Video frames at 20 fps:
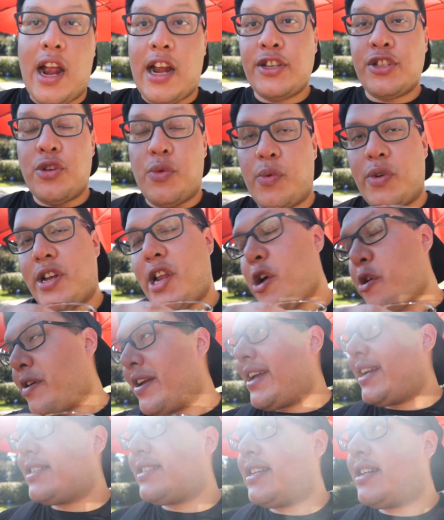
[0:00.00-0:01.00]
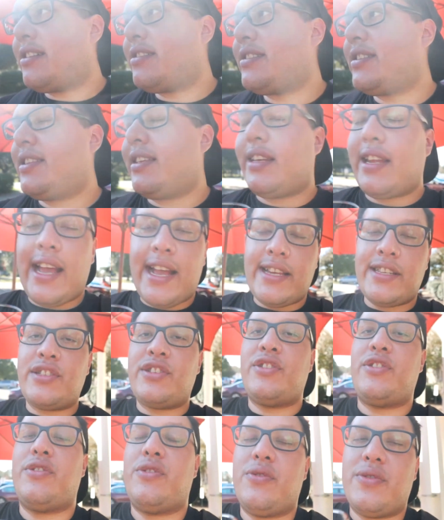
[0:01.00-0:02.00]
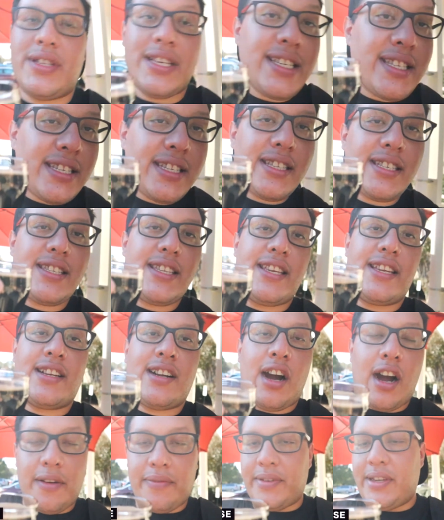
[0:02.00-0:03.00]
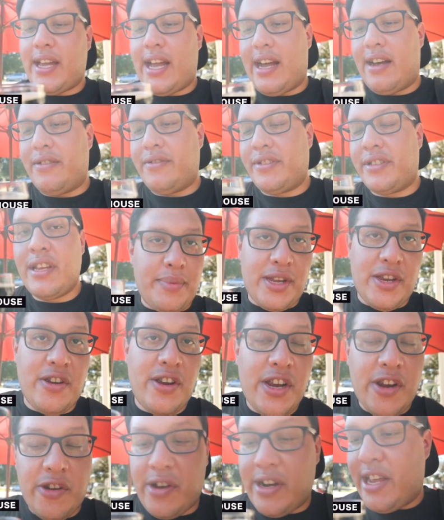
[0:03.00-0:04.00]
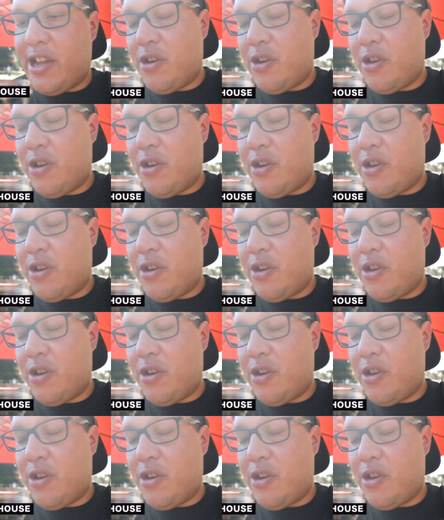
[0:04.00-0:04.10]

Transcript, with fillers: All right, so we're narrowing it down to the last two. This is the coffee house beer here at